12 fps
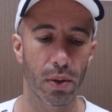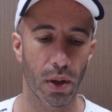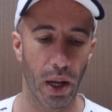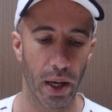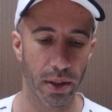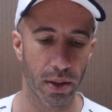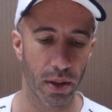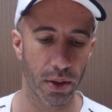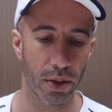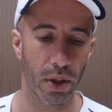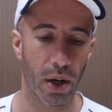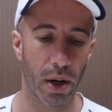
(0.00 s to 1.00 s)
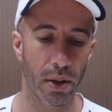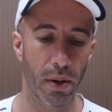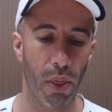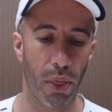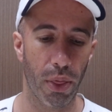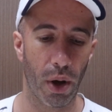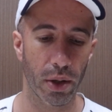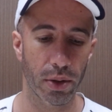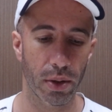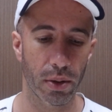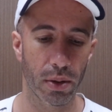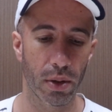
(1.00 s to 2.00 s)
Classes are
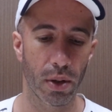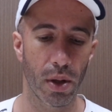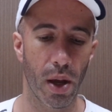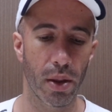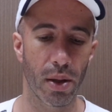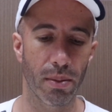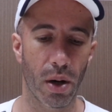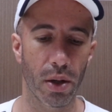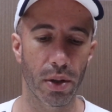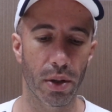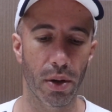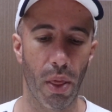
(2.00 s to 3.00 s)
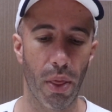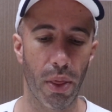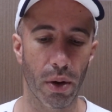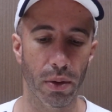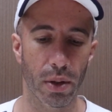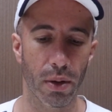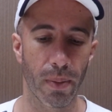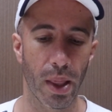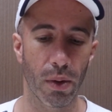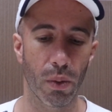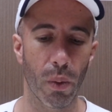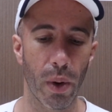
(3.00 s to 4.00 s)
taught in the mother tongue
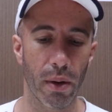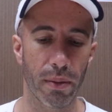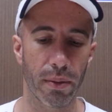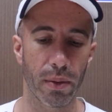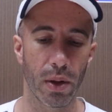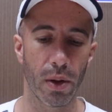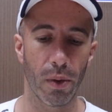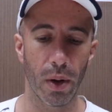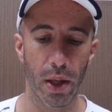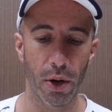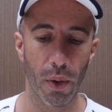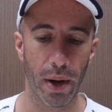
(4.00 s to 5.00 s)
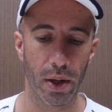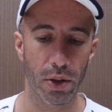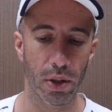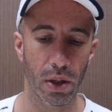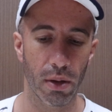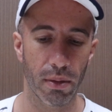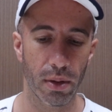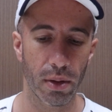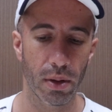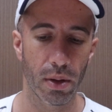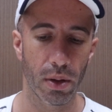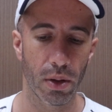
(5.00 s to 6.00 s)
with little active
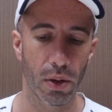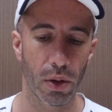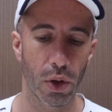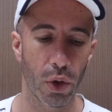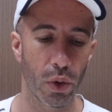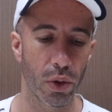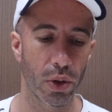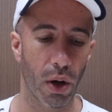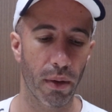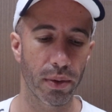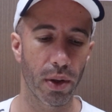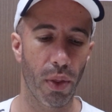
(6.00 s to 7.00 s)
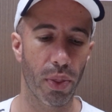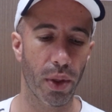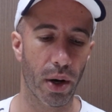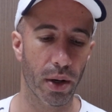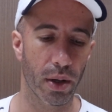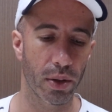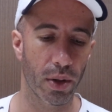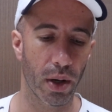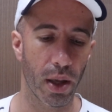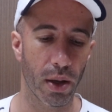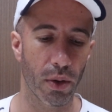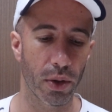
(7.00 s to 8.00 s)
use of the target
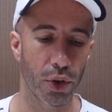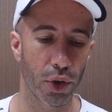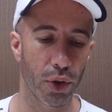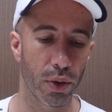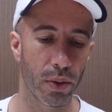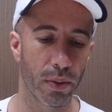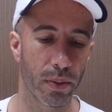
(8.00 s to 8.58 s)
language.